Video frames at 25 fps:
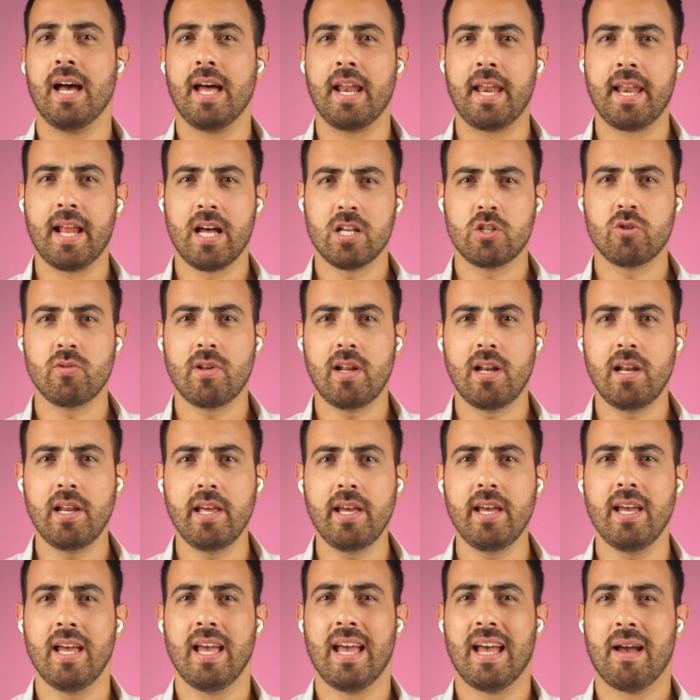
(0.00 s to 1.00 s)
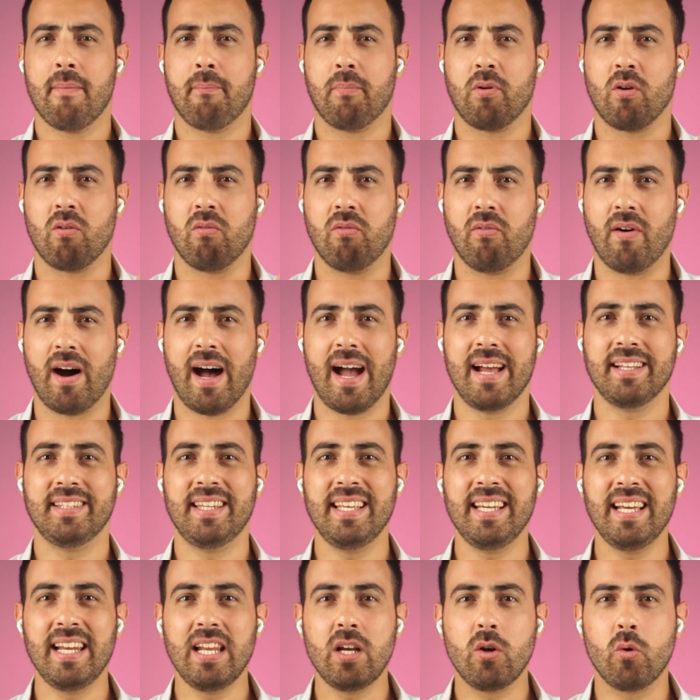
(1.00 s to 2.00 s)
Naturally,
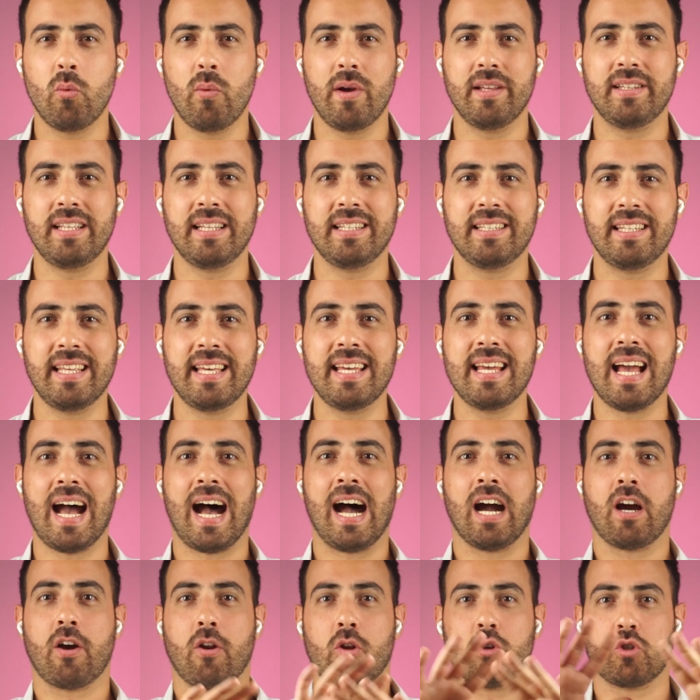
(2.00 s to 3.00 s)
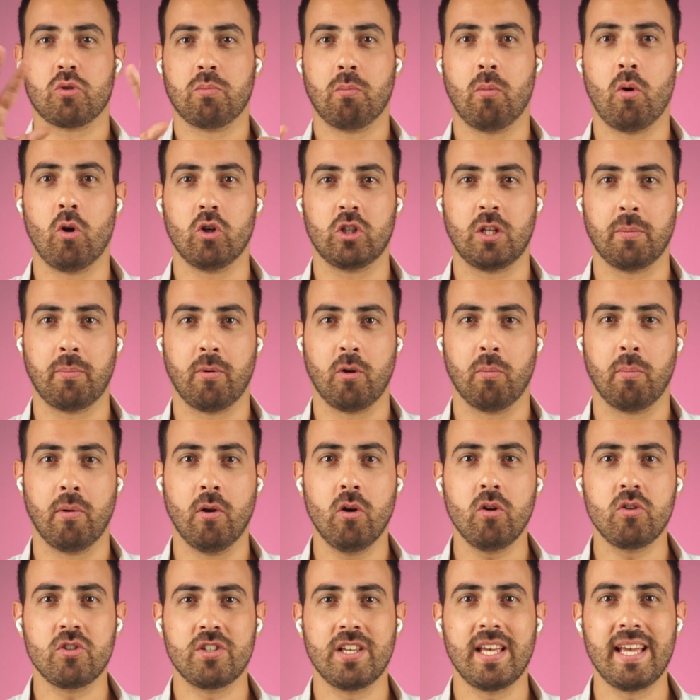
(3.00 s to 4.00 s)
providing liquidity across multiple
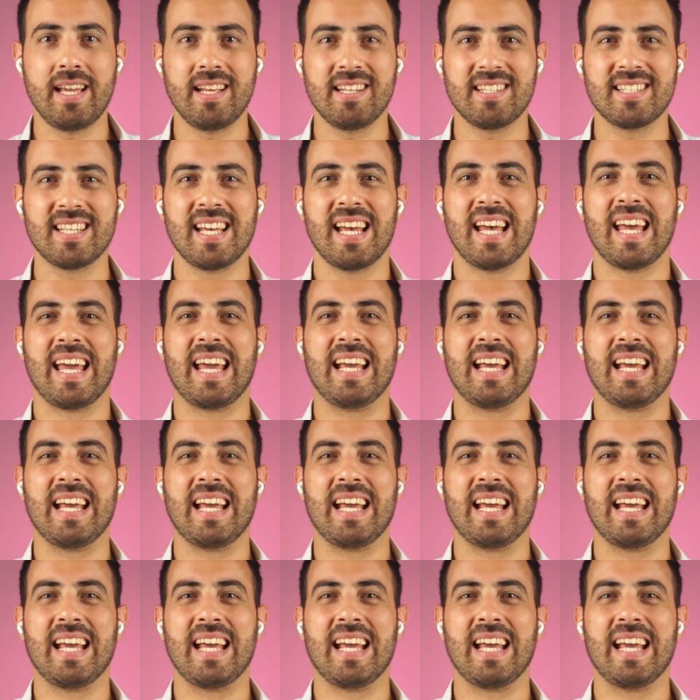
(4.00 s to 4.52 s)
blockchains